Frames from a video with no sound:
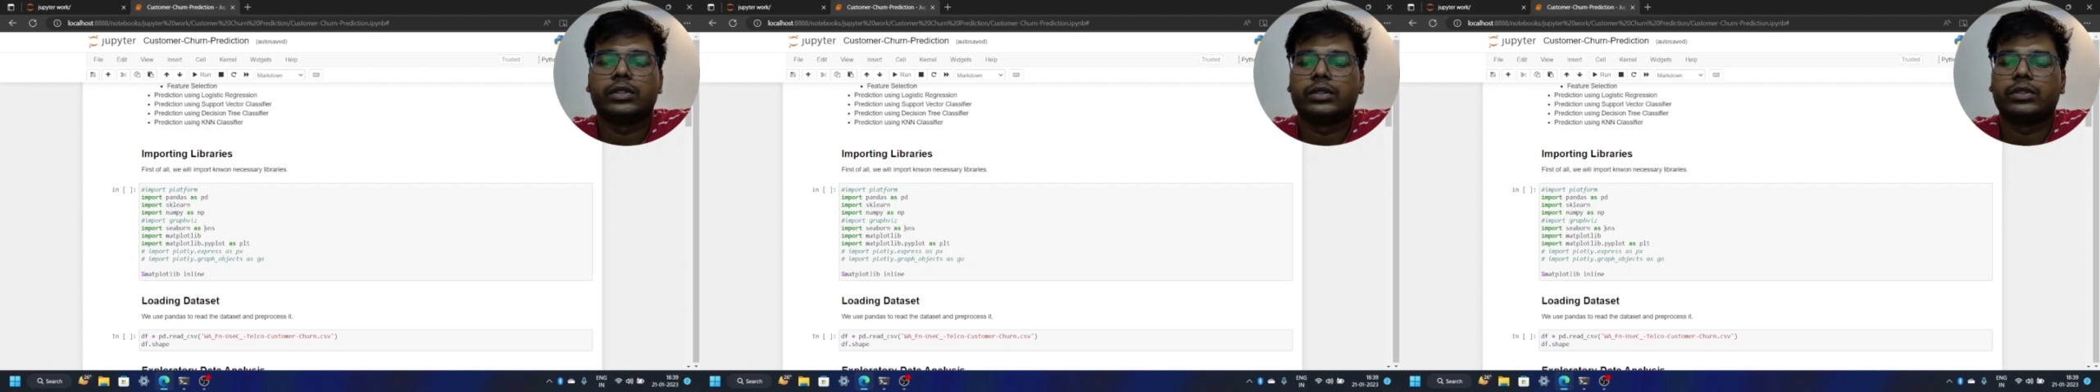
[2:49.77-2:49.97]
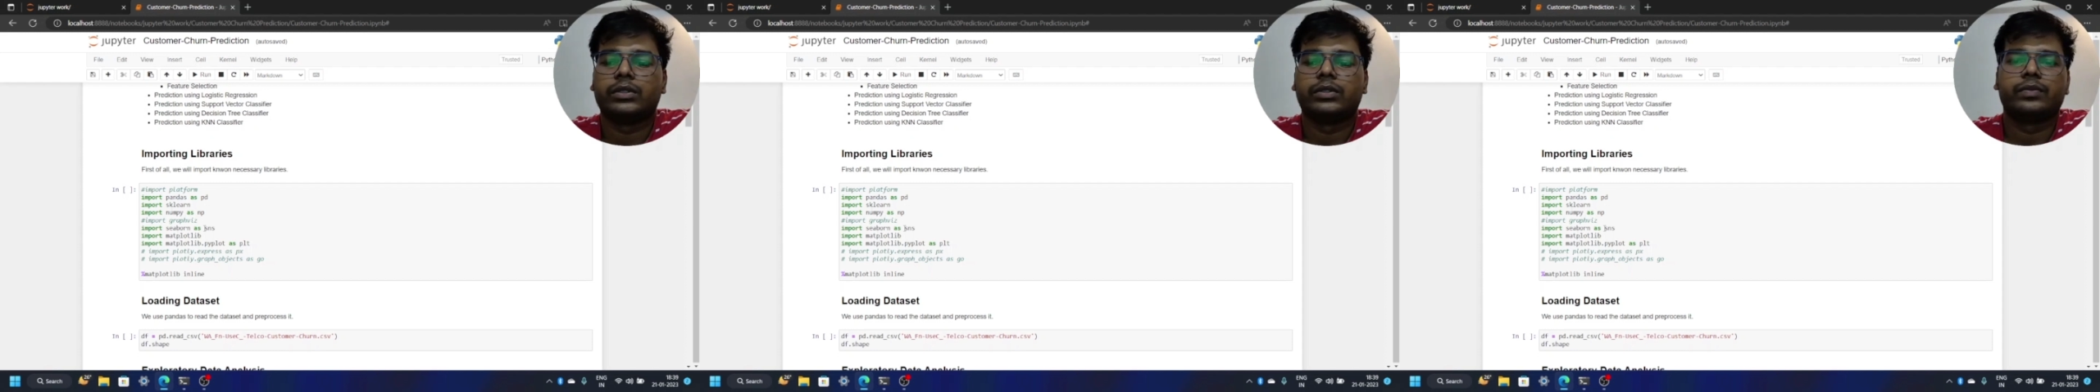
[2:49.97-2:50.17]

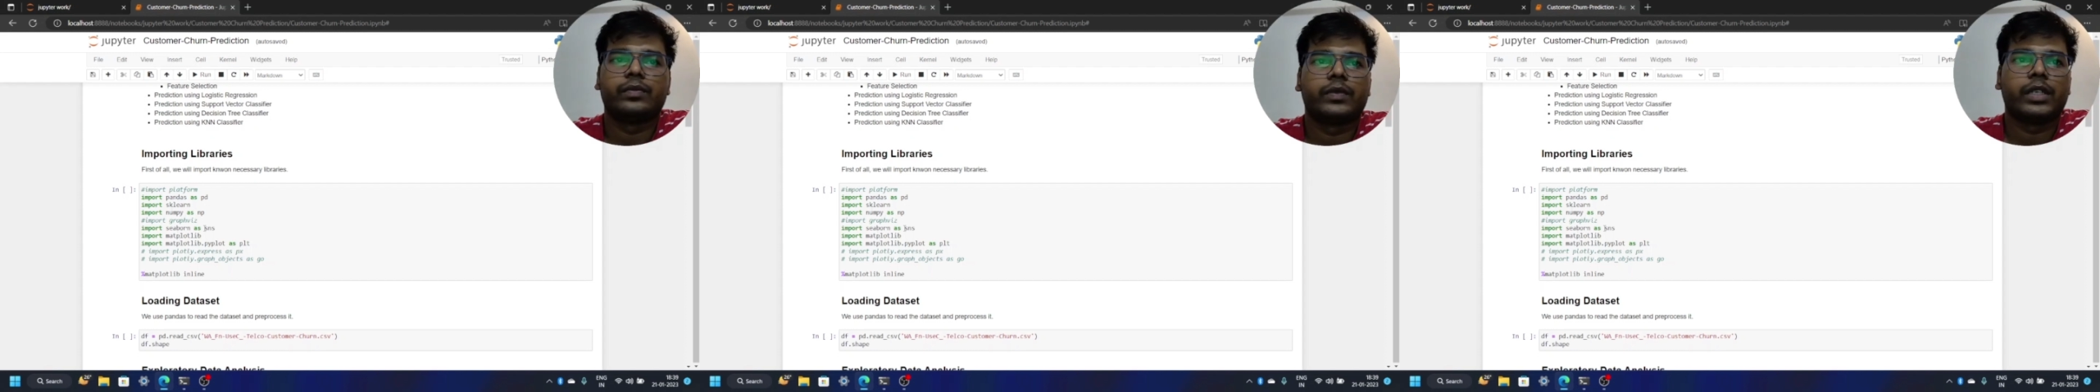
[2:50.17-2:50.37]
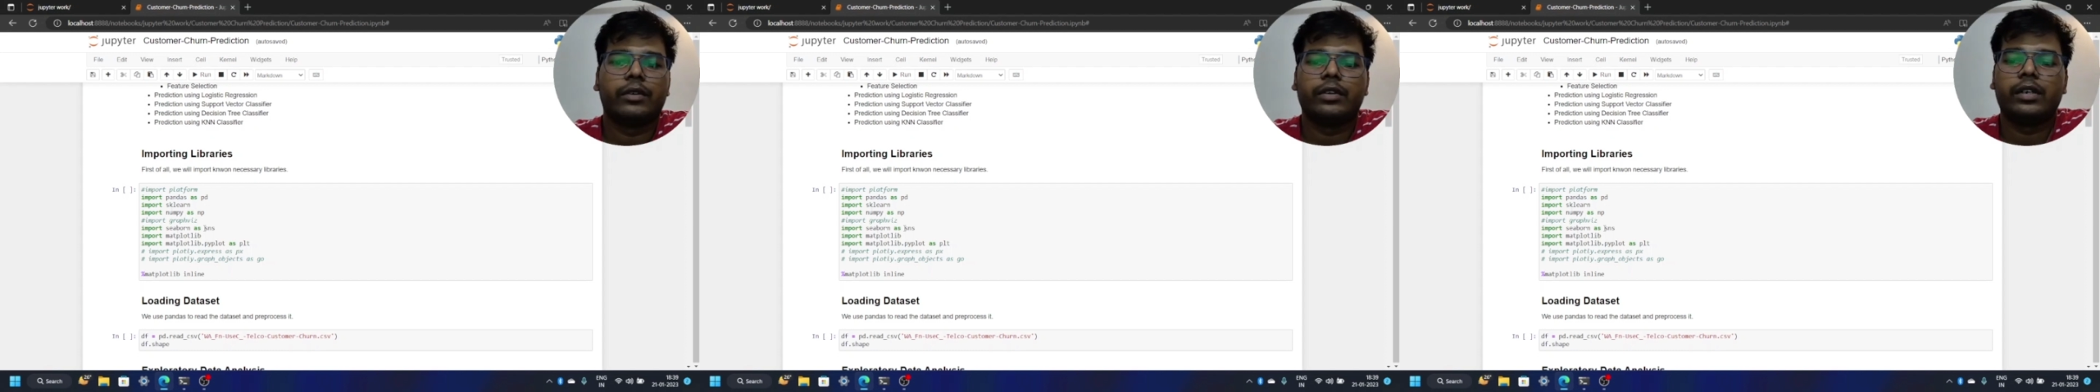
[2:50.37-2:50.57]
So
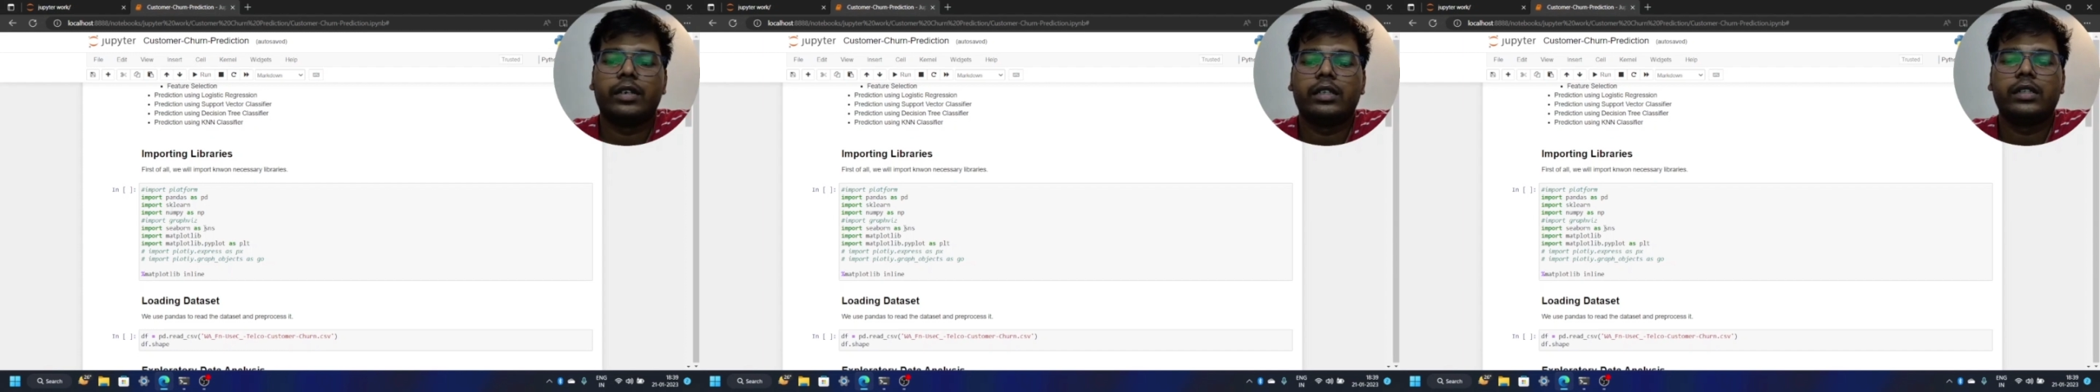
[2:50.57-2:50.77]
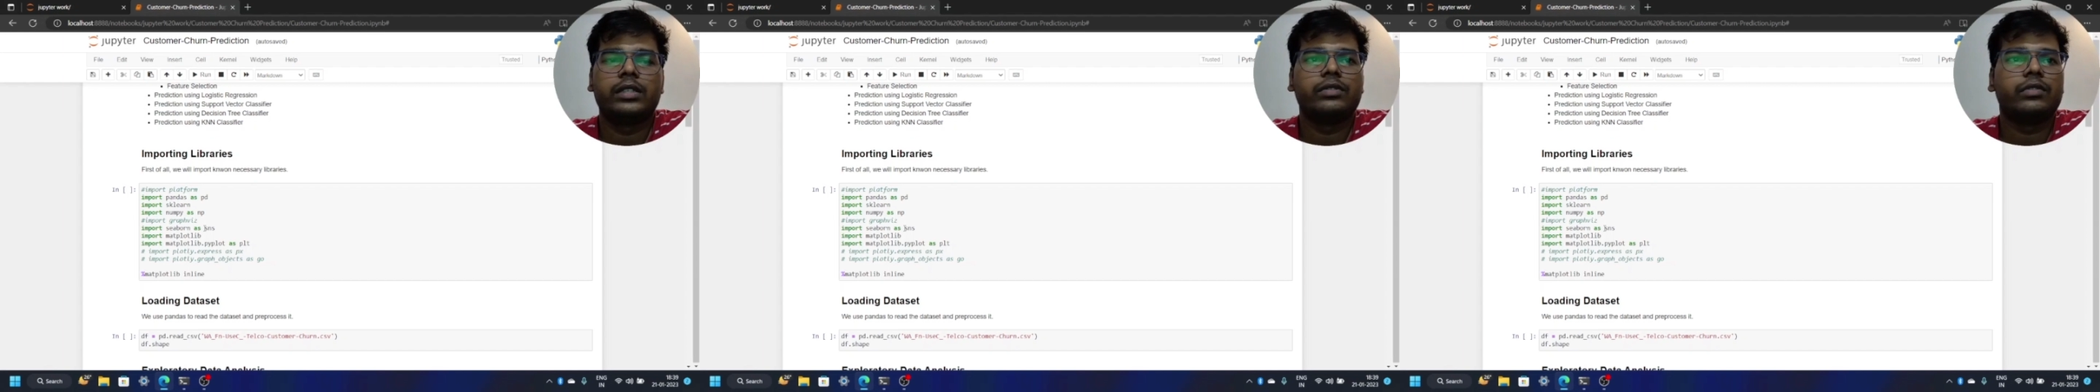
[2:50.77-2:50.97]
I will
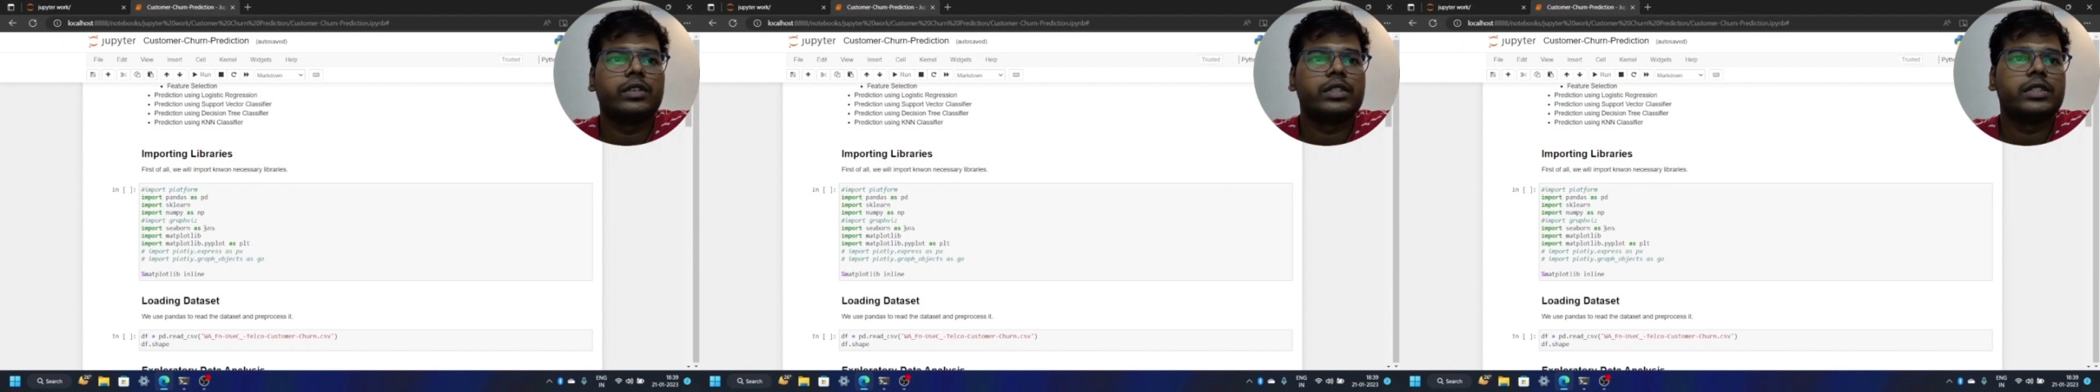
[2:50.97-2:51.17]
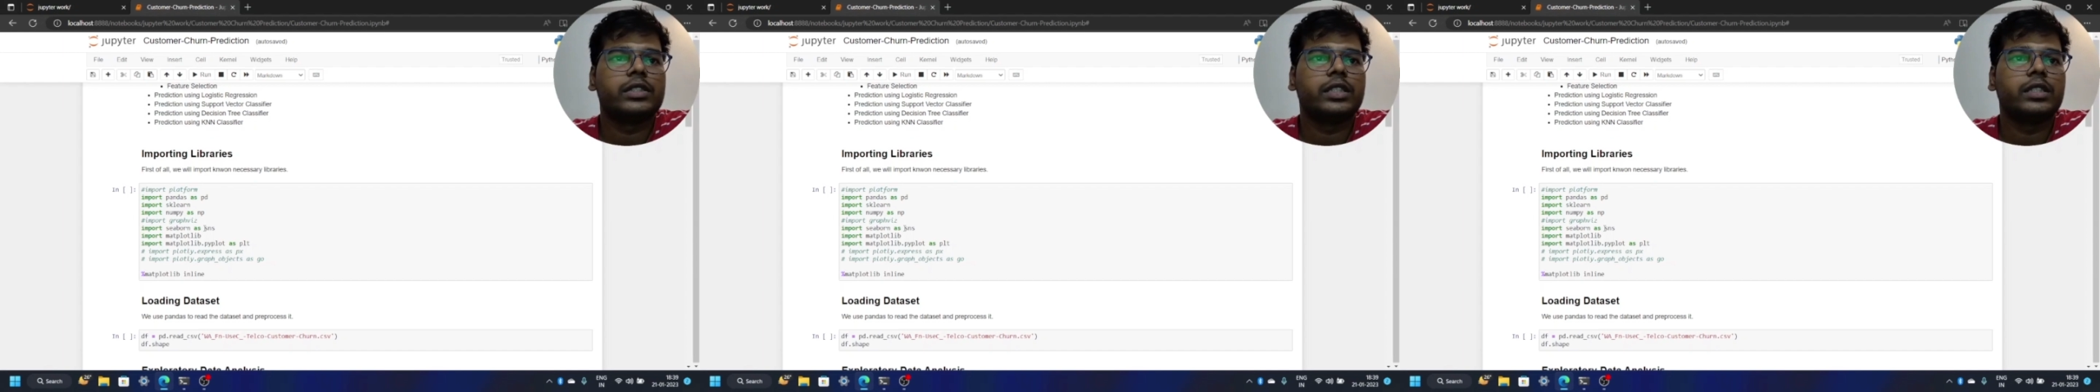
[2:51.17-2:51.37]
run this
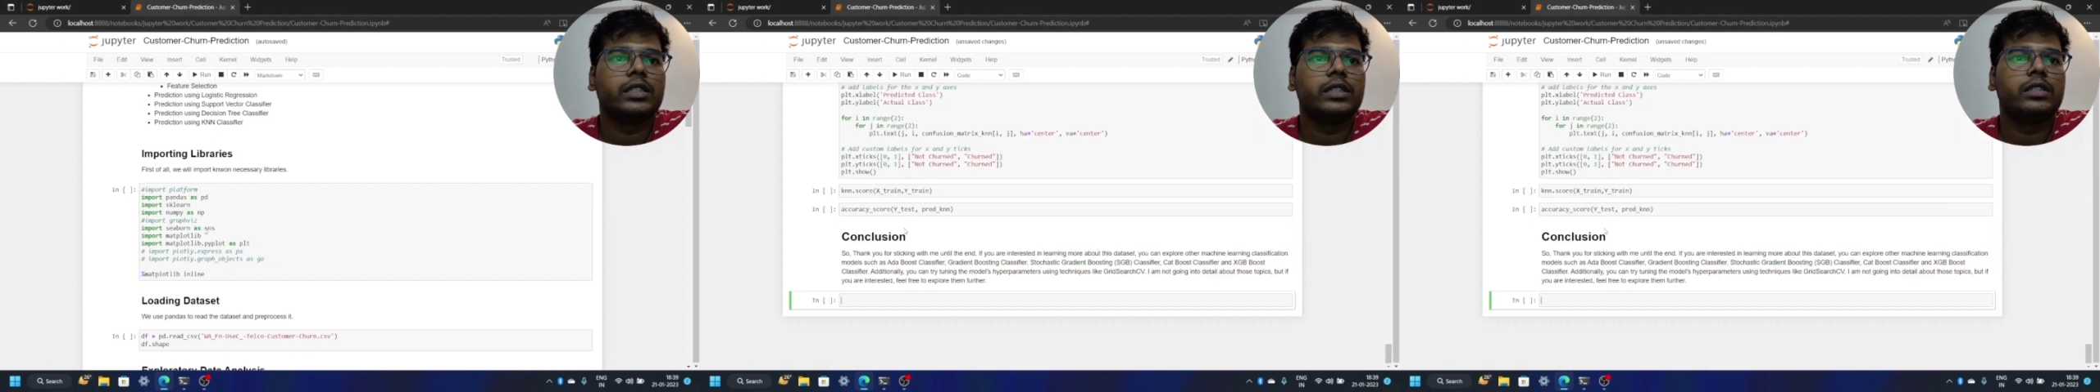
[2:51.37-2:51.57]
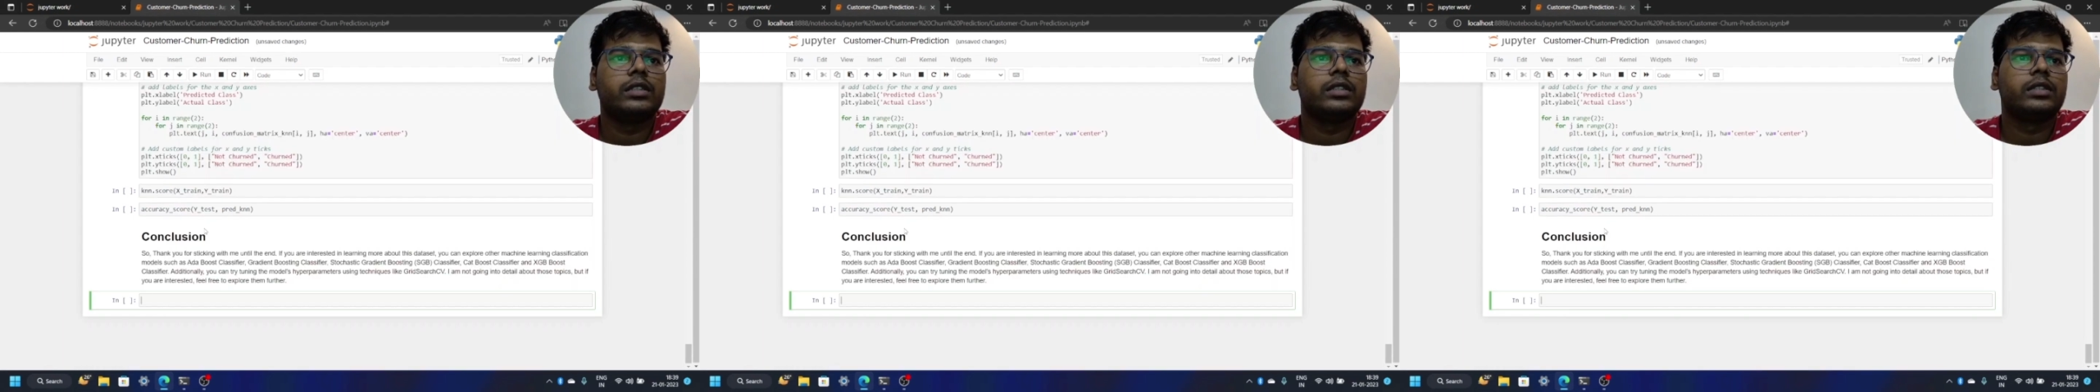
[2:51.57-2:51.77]
first cell.